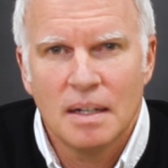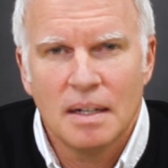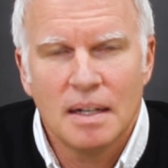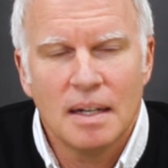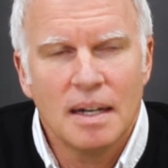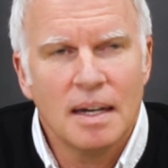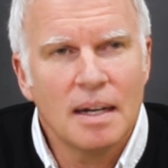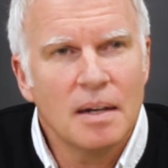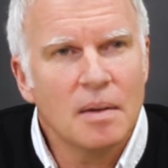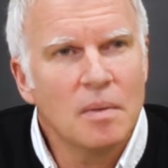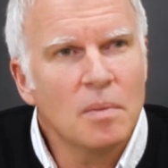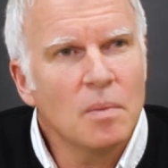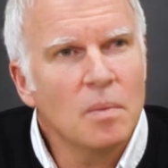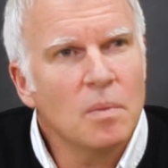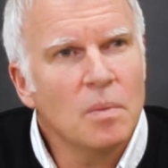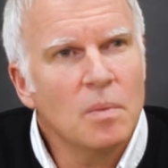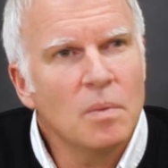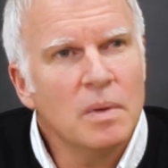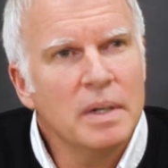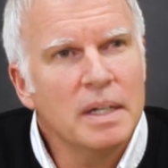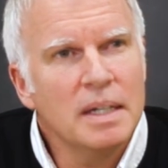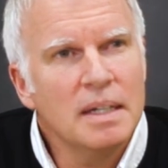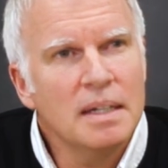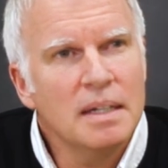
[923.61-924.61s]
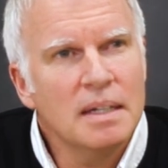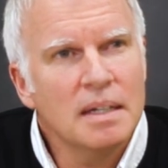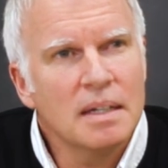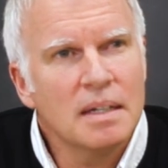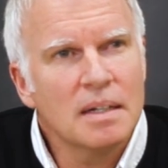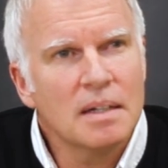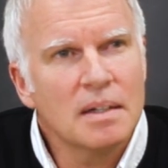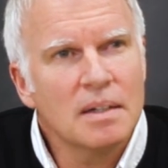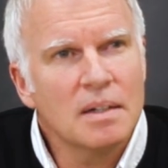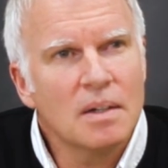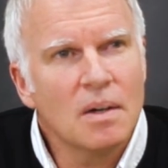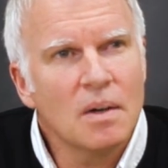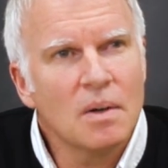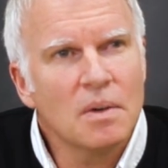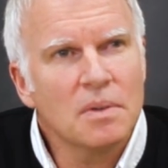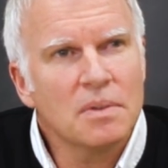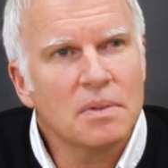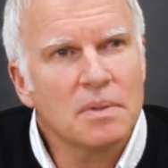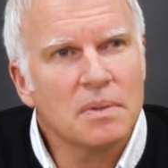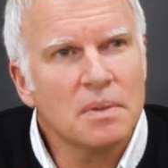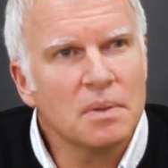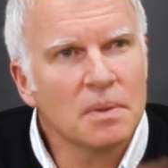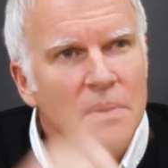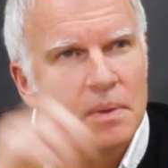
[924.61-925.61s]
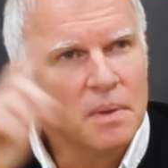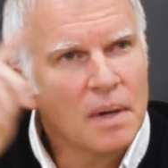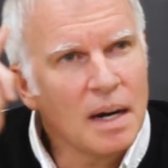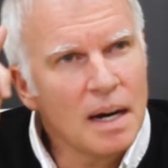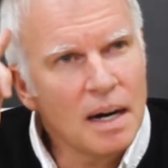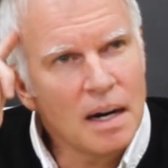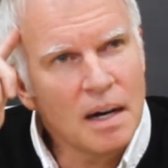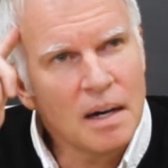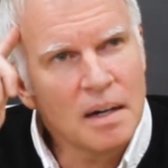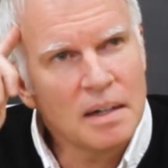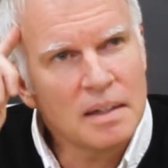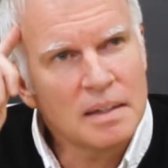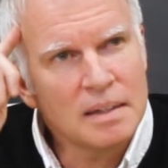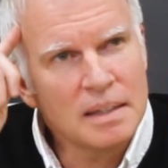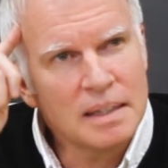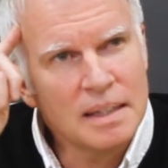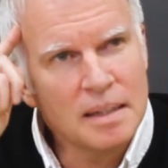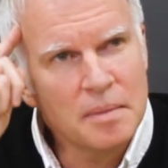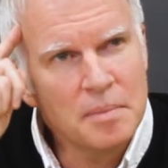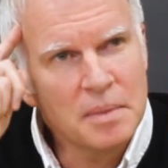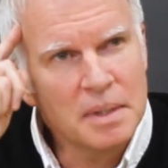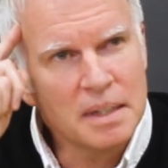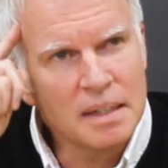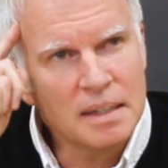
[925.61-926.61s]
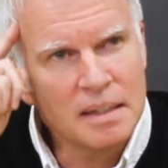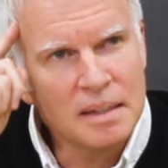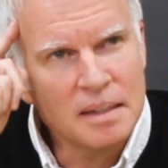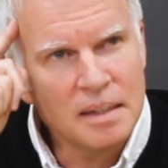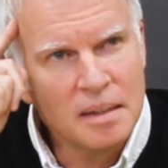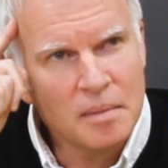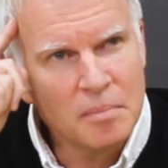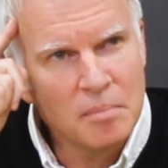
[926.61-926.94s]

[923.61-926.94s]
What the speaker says: and we go through our limited